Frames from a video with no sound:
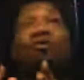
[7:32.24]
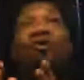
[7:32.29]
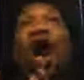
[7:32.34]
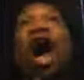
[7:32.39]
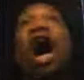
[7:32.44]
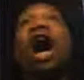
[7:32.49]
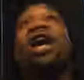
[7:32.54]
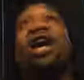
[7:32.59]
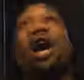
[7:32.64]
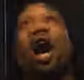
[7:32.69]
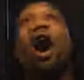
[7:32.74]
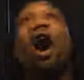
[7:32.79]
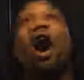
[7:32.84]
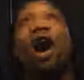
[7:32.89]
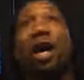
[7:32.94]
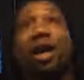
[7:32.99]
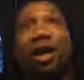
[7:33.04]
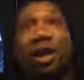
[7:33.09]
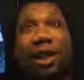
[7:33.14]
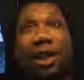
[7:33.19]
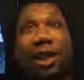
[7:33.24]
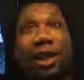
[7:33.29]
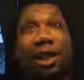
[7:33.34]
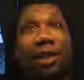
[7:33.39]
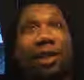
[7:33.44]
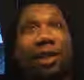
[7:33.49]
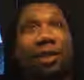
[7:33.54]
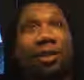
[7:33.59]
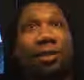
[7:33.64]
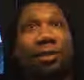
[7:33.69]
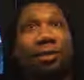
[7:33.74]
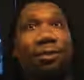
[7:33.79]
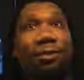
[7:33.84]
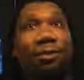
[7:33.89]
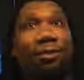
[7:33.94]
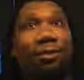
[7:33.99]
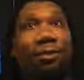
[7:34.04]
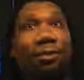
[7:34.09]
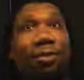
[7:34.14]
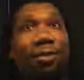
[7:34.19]
rock art.
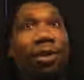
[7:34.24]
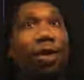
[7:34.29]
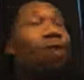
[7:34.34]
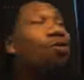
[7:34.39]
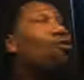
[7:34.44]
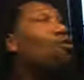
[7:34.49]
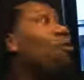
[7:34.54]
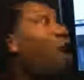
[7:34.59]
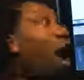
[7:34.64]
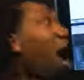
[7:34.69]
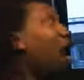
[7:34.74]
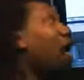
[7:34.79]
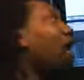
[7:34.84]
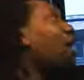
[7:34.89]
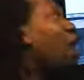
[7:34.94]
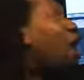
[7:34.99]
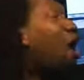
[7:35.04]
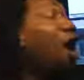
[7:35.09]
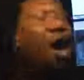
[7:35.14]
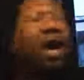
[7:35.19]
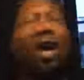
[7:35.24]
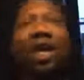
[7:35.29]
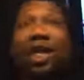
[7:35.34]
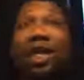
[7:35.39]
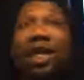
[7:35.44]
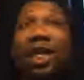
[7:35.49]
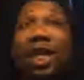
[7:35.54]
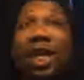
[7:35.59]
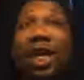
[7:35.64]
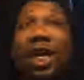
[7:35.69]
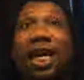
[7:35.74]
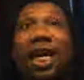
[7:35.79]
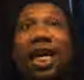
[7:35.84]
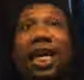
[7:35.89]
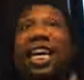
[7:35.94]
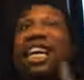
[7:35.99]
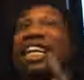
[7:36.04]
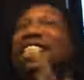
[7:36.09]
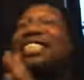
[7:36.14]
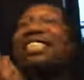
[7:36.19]
Rock art
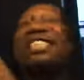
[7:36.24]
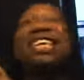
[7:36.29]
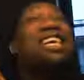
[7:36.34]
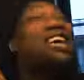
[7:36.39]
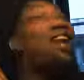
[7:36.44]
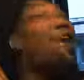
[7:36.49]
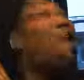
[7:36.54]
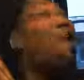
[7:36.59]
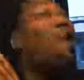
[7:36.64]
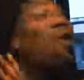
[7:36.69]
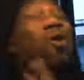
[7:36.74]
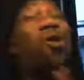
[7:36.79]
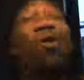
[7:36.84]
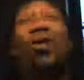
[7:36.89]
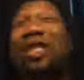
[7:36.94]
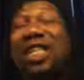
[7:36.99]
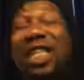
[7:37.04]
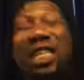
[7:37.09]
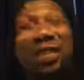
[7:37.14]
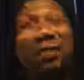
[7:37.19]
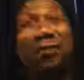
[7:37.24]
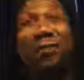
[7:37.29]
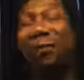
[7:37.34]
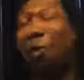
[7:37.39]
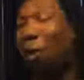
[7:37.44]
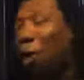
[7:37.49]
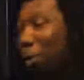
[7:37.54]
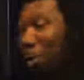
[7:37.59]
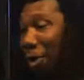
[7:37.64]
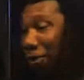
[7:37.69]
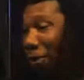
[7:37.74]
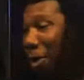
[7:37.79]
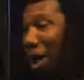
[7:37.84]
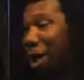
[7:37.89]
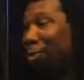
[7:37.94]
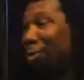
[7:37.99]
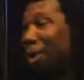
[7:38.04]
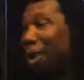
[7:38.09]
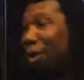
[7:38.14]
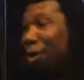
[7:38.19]
is the oldest form of
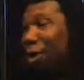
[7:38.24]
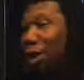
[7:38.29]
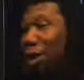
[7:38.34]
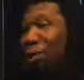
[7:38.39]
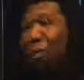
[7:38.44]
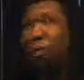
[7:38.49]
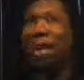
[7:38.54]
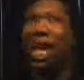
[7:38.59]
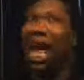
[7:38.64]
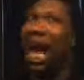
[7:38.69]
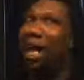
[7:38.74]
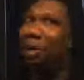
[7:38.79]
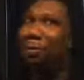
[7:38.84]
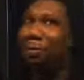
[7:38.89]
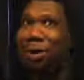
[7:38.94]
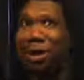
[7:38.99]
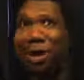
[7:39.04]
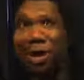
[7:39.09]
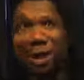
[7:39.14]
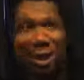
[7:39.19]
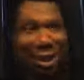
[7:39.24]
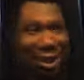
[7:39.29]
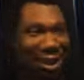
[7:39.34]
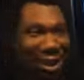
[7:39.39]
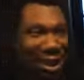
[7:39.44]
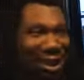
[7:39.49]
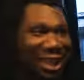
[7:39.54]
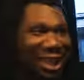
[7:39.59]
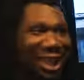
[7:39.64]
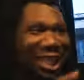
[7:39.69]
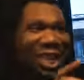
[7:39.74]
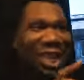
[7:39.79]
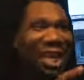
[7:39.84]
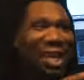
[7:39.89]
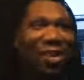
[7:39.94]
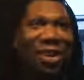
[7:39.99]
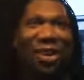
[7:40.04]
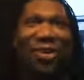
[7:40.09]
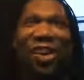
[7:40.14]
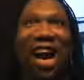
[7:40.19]
art. We call it black books and
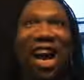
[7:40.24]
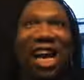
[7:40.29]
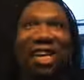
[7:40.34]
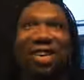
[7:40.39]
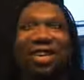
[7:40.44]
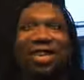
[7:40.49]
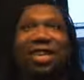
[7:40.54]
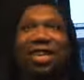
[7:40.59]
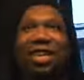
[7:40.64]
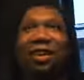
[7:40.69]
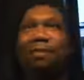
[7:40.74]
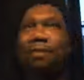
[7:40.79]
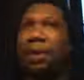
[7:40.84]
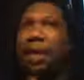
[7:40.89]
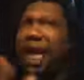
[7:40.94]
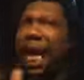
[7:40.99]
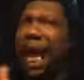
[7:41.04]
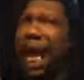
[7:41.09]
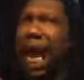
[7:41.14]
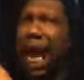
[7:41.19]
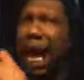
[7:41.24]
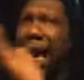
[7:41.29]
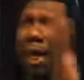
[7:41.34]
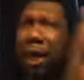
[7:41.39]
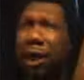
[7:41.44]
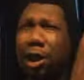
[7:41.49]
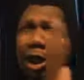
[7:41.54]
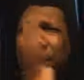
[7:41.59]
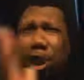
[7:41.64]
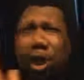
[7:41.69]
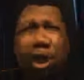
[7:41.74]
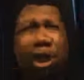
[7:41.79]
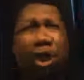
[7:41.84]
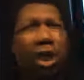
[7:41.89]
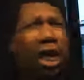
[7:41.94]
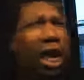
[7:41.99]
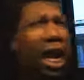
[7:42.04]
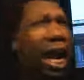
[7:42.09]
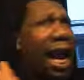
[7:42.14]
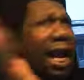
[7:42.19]
we write no stuff, but ancient,
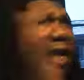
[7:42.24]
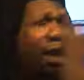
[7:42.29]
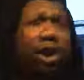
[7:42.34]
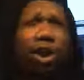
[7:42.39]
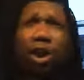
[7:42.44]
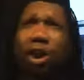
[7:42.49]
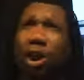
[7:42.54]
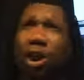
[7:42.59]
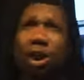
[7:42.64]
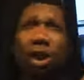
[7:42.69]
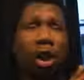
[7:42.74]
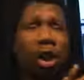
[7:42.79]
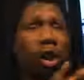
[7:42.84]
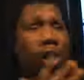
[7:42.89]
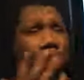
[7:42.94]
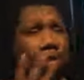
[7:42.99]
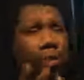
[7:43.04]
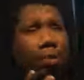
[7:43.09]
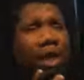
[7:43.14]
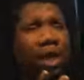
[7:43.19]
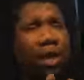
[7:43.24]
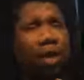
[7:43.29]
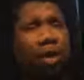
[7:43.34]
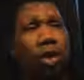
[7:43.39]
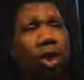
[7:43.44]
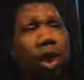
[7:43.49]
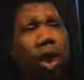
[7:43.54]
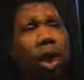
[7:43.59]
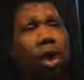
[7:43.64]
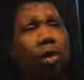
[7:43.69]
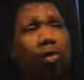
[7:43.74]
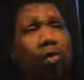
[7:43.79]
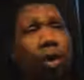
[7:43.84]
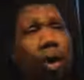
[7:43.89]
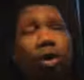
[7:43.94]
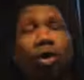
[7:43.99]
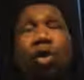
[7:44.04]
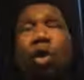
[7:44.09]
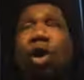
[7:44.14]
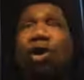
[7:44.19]
ancient humans
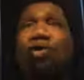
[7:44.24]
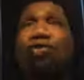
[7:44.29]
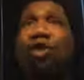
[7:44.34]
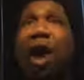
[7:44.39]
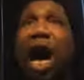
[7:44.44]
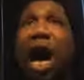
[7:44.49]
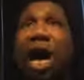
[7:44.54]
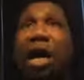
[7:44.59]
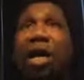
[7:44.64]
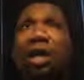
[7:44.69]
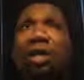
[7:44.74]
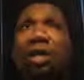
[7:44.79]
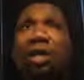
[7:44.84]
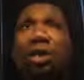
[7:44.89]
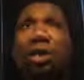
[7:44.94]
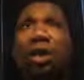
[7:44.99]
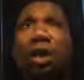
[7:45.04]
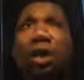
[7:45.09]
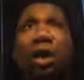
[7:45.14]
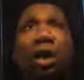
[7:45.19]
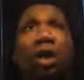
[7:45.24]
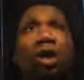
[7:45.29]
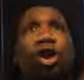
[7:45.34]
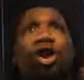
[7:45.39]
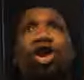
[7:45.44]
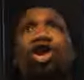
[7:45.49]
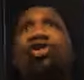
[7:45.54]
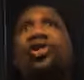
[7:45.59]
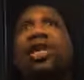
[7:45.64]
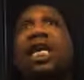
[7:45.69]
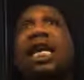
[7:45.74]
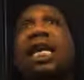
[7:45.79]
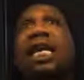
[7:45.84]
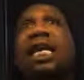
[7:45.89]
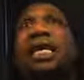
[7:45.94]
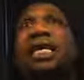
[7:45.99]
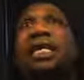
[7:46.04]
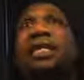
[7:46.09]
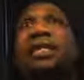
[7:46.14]
wrote on rocks, trees,